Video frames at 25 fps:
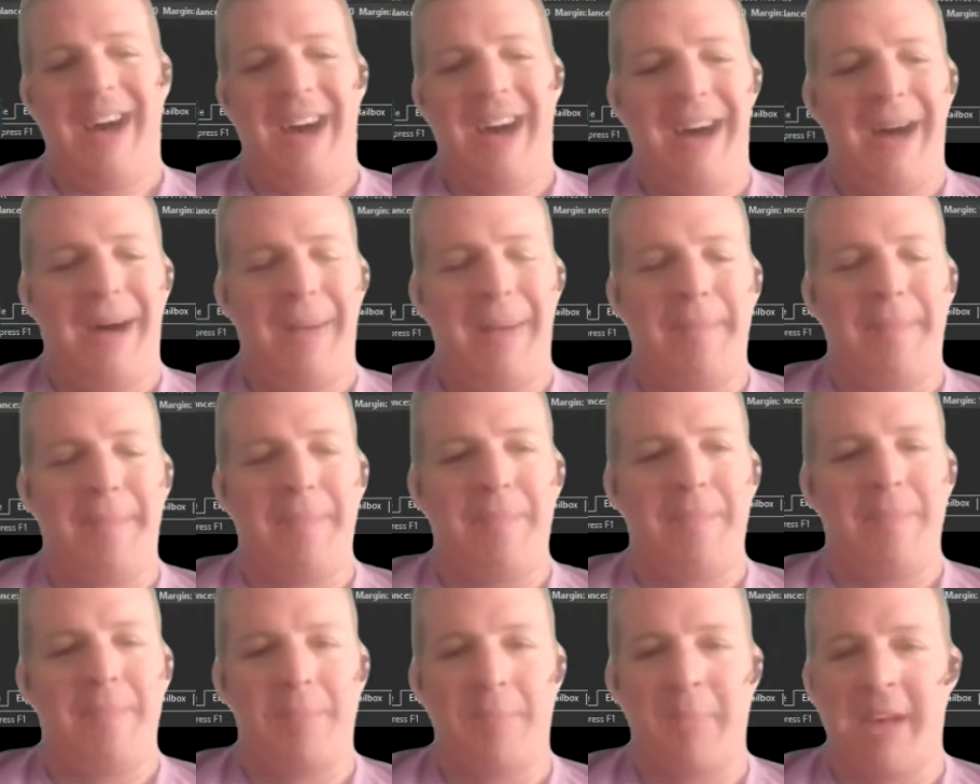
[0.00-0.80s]

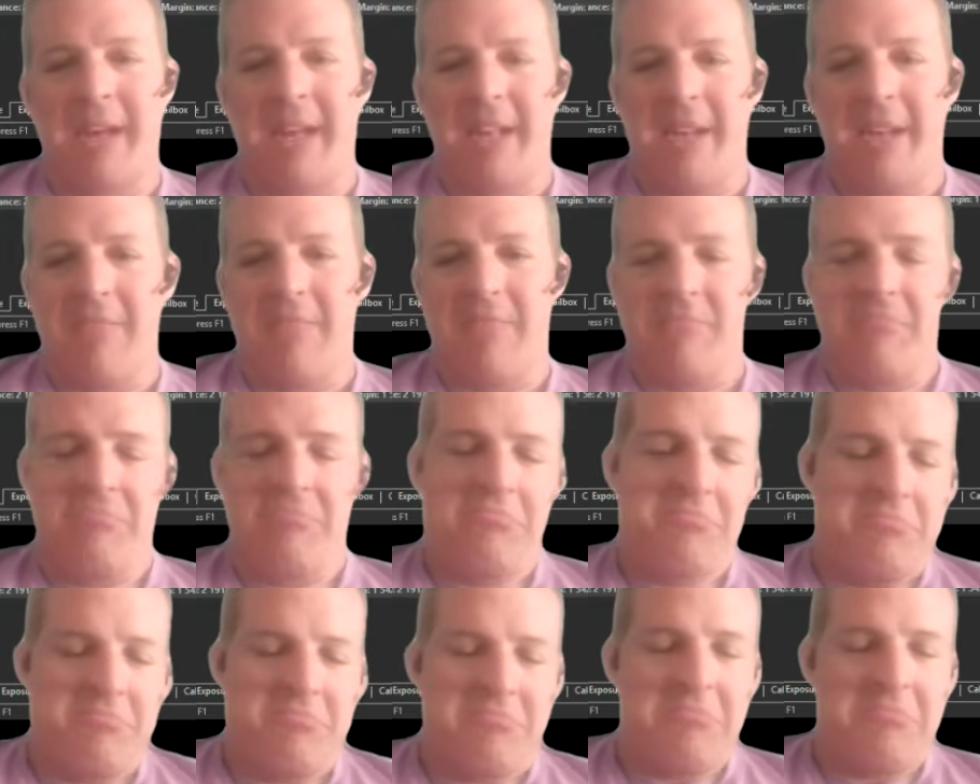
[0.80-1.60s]
But
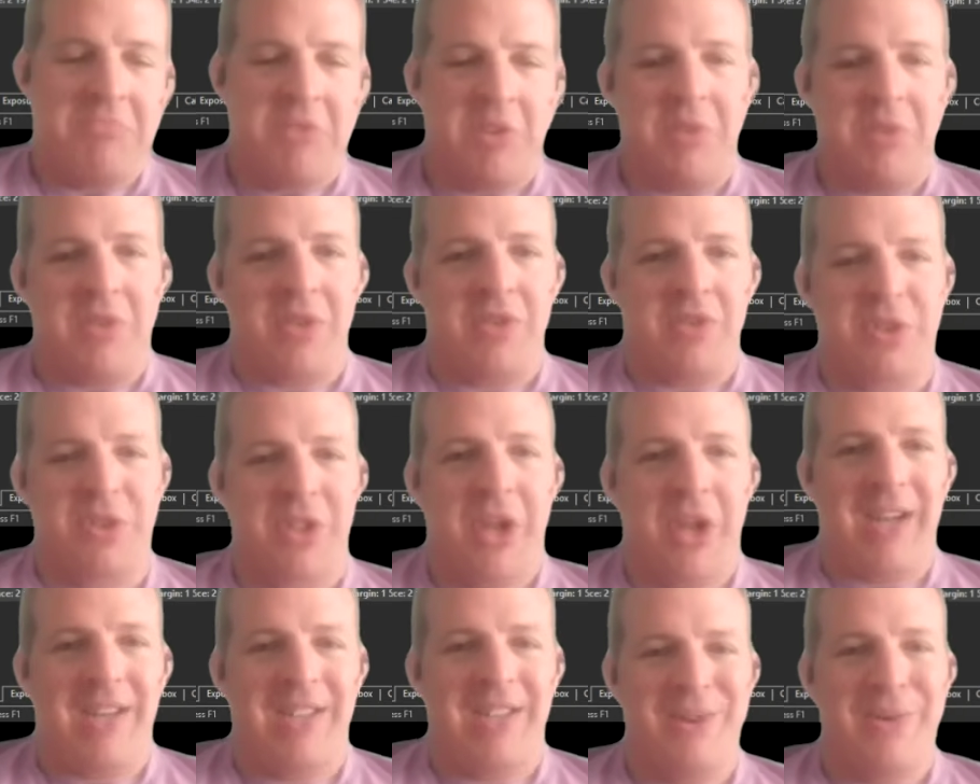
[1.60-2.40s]
there's
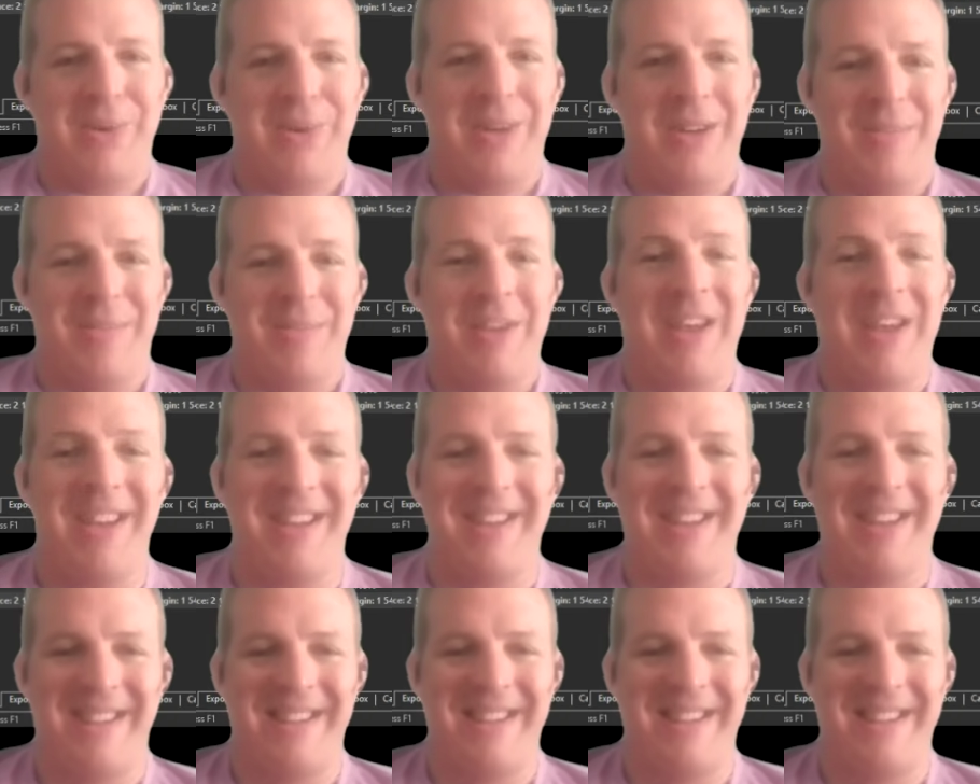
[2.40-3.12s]
a lot to it.